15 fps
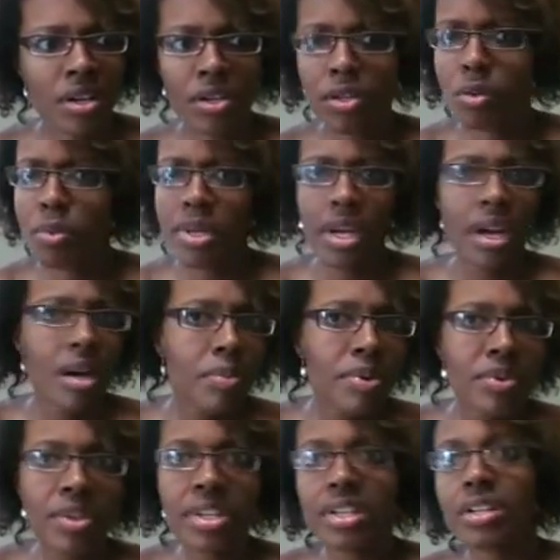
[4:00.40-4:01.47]
you'll be up
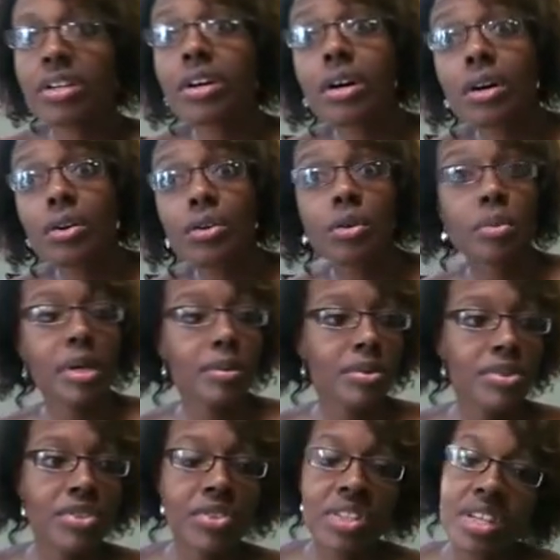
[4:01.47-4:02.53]
and ready to go, you'll be able
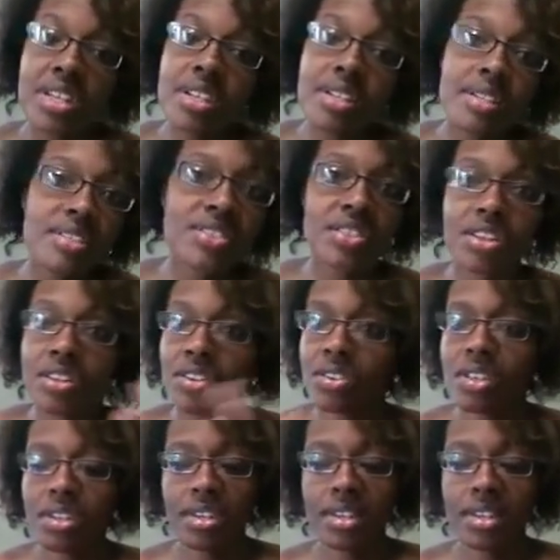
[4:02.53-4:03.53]
to do this,